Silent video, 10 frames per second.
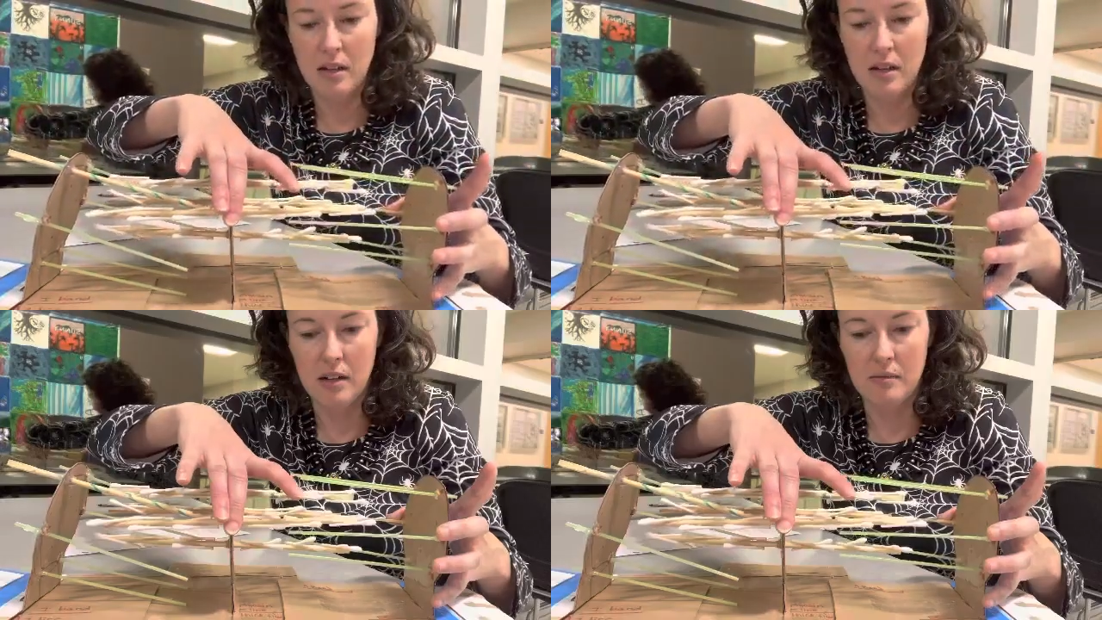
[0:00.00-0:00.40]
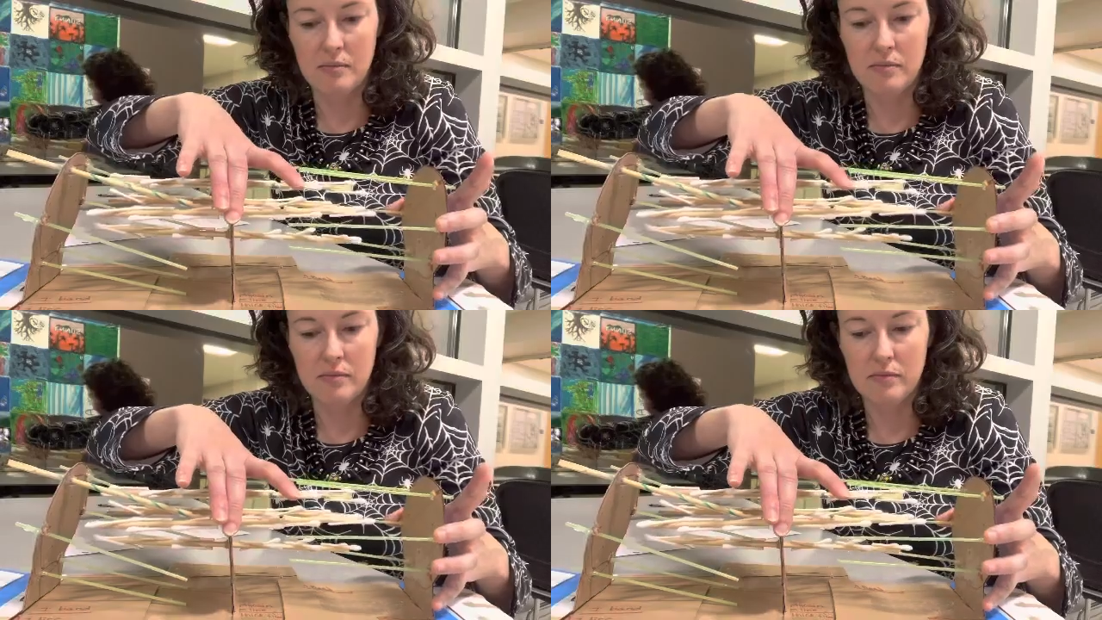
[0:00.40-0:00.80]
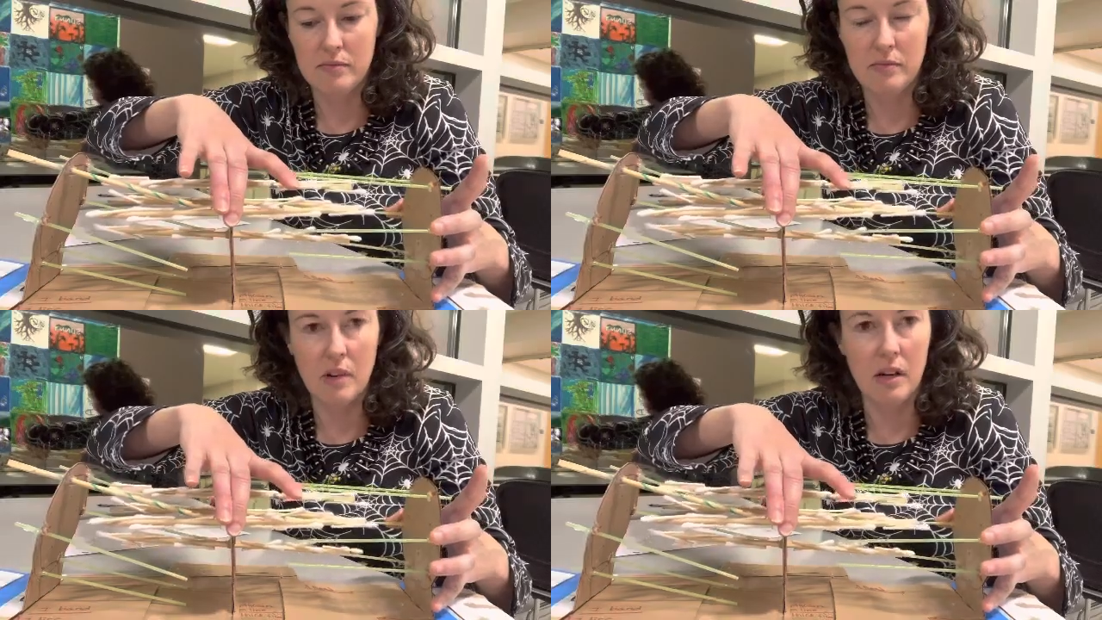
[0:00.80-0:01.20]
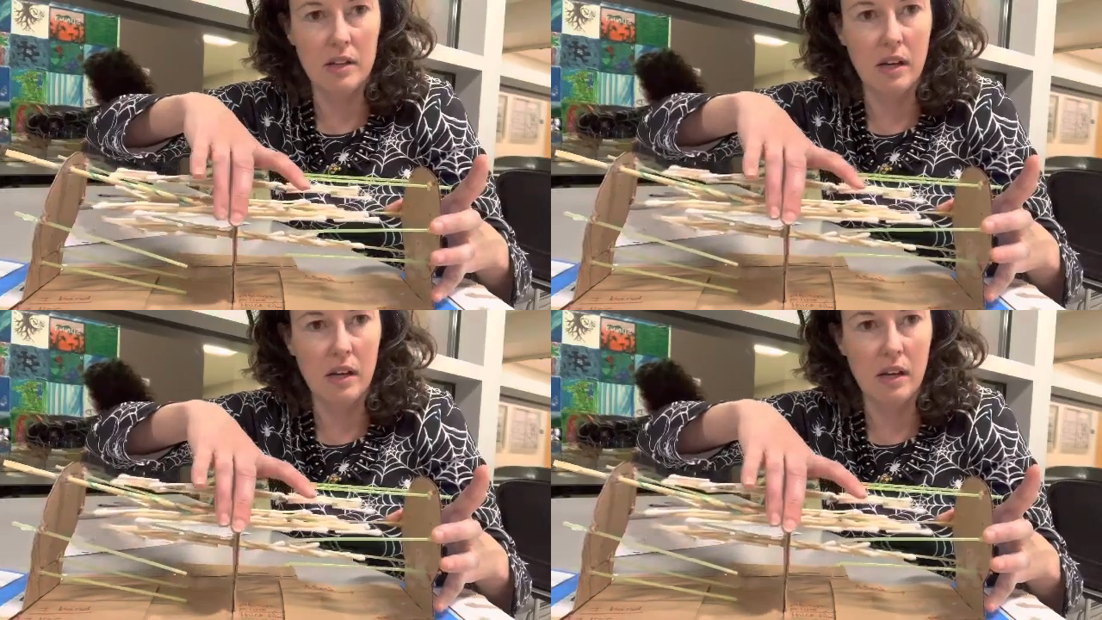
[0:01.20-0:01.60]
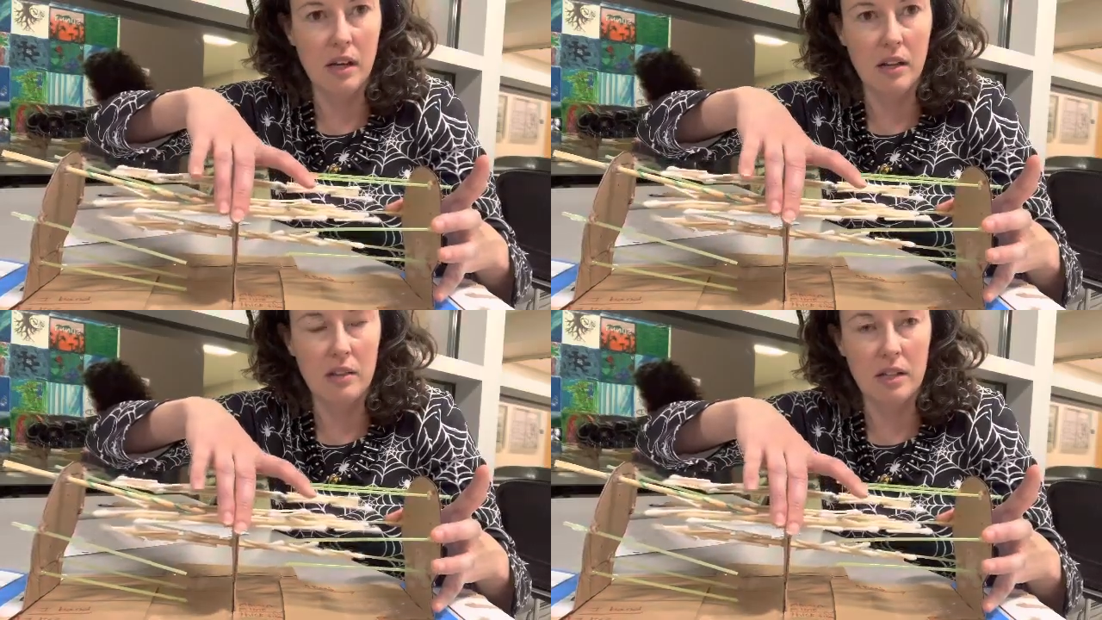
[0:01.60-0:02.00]

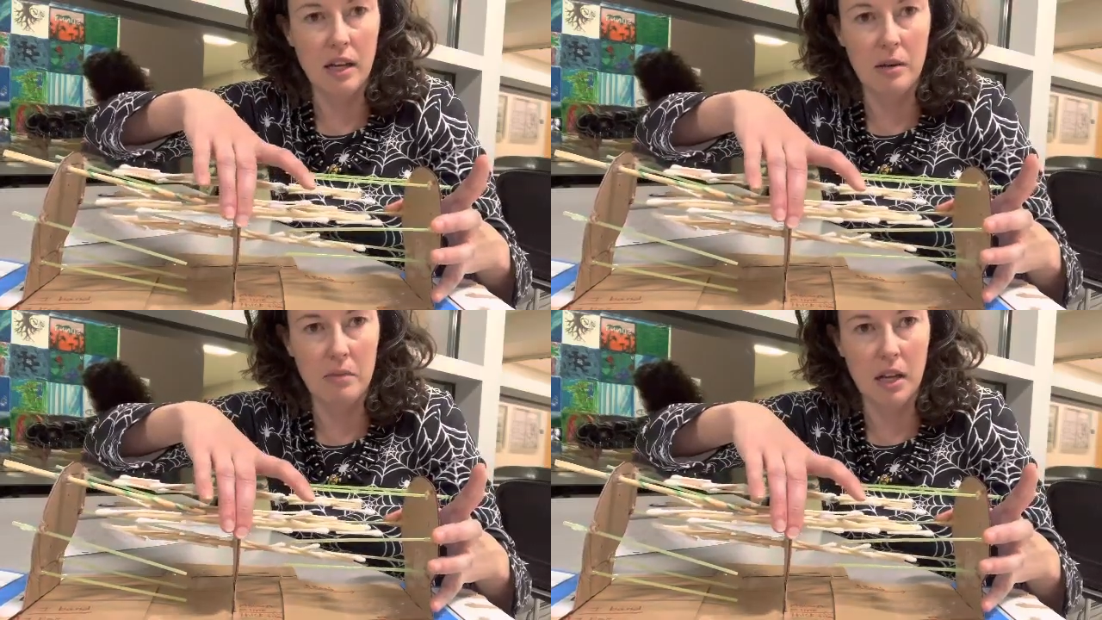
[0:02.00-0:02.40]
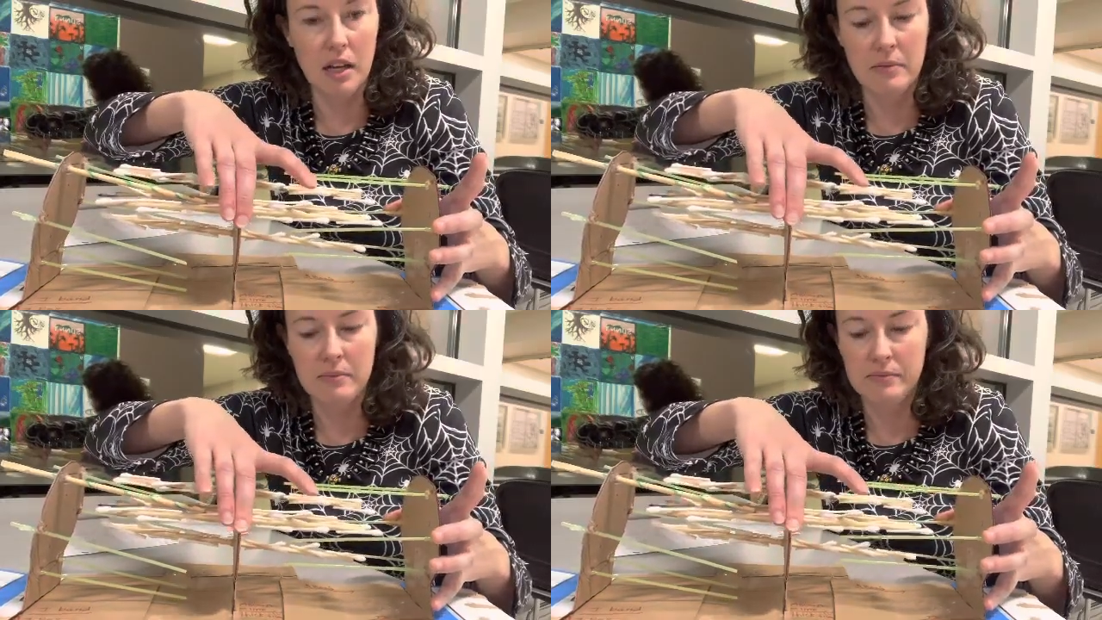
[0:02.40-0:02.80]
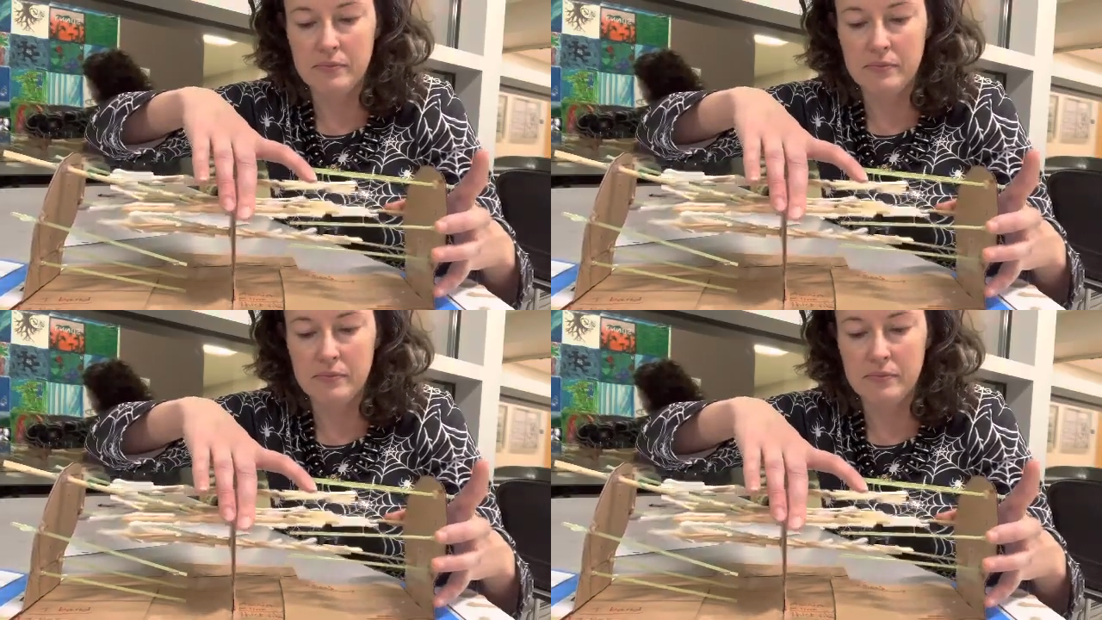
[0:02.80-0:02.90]
along the M line.